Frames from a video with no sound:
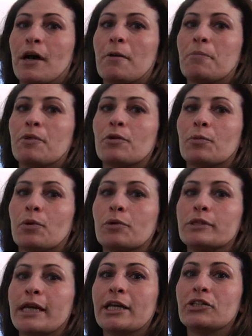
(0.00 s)
up the
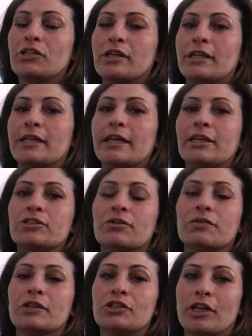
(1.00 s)
rotation in each
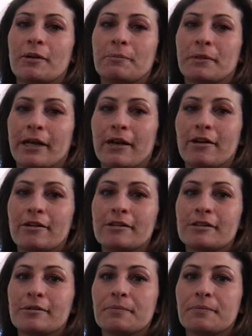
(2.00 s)
of the shape layers.